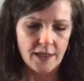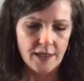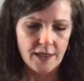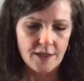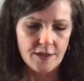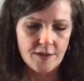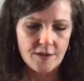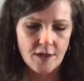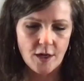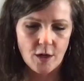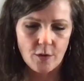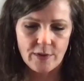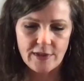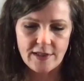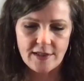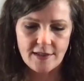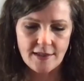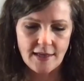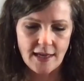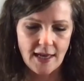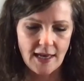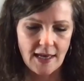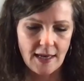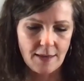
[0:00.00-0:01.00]
So it's
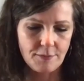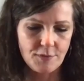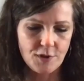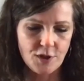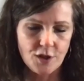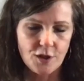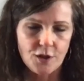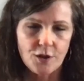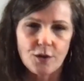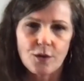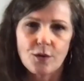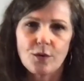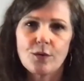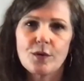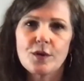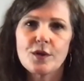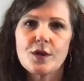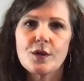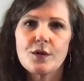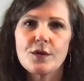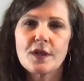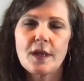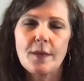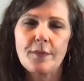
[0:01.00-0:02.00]
time to
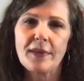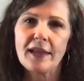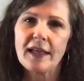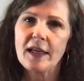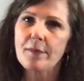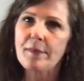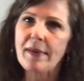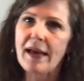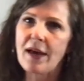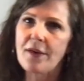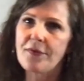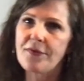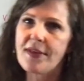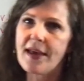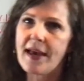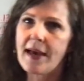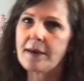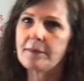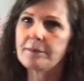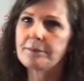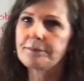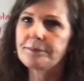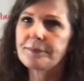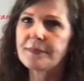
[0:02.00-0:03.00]
do something about
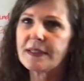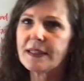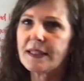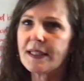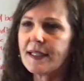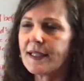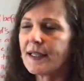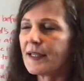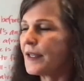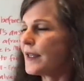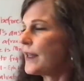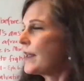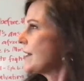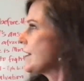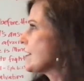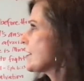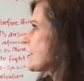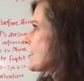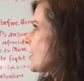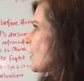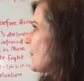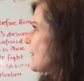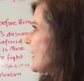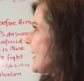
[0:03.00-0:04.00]
that.
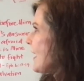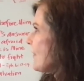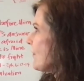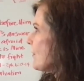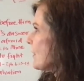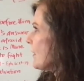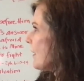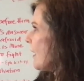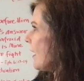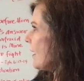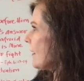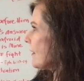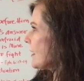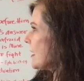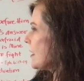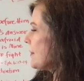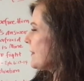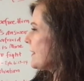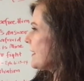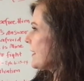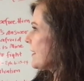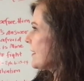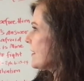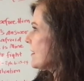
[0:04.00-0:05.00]
So we have a lot
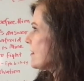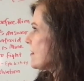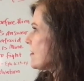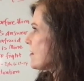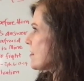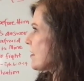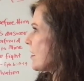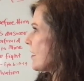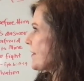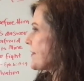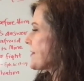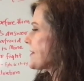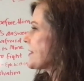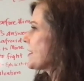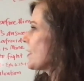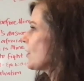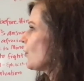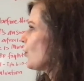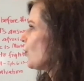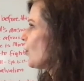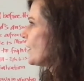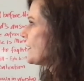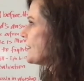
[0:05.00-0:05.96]
coming against us. So what